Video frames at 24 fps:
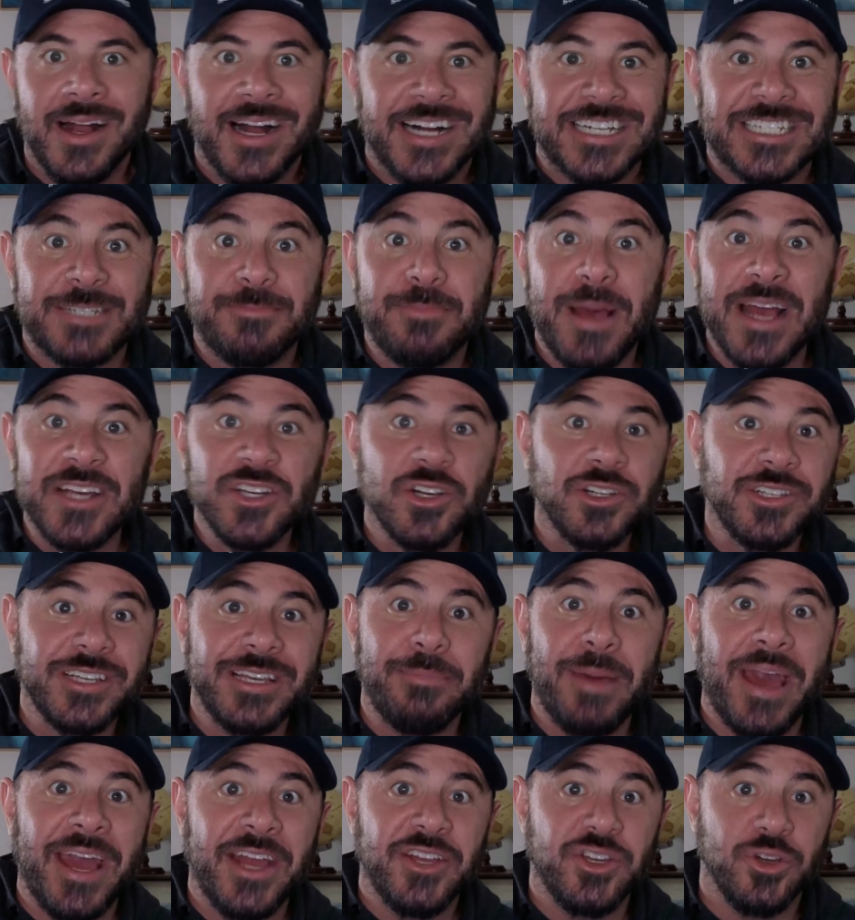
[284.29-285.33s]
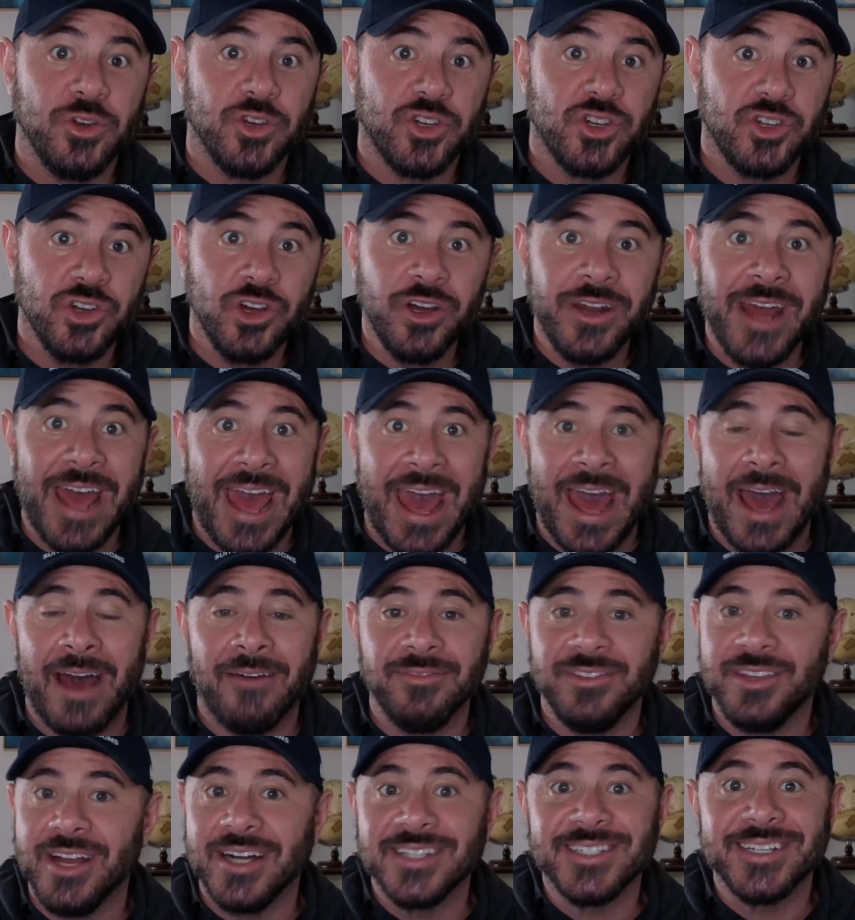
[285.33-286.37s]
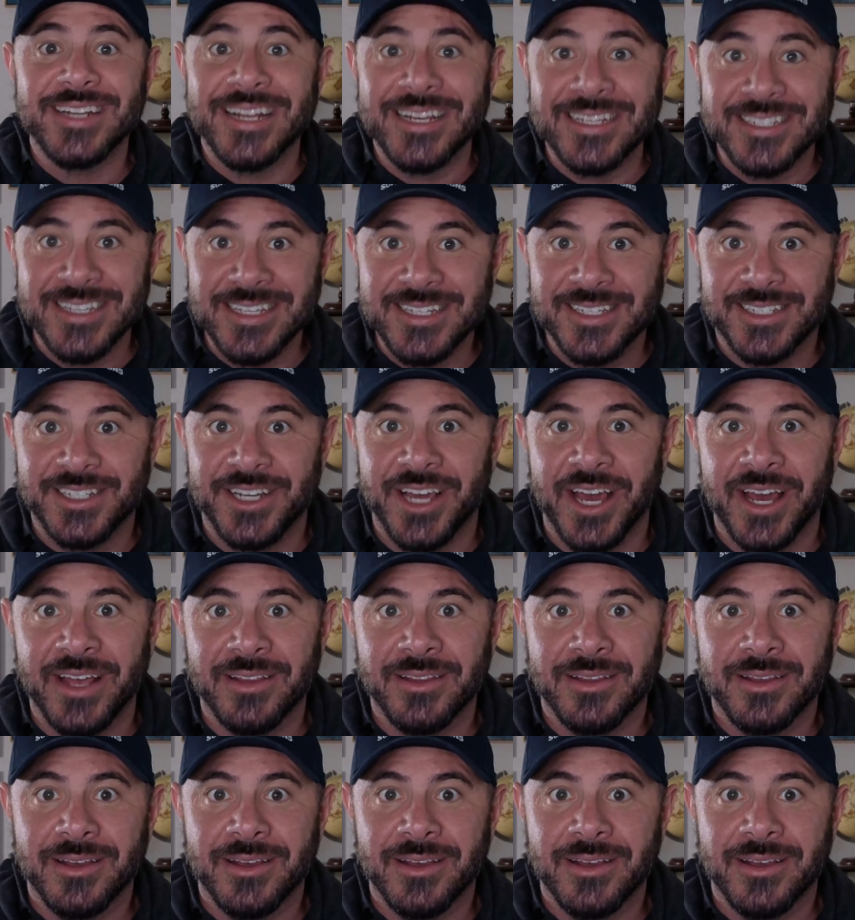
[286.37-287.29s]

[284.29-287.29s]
A specialty page you should have doesn't exist yet.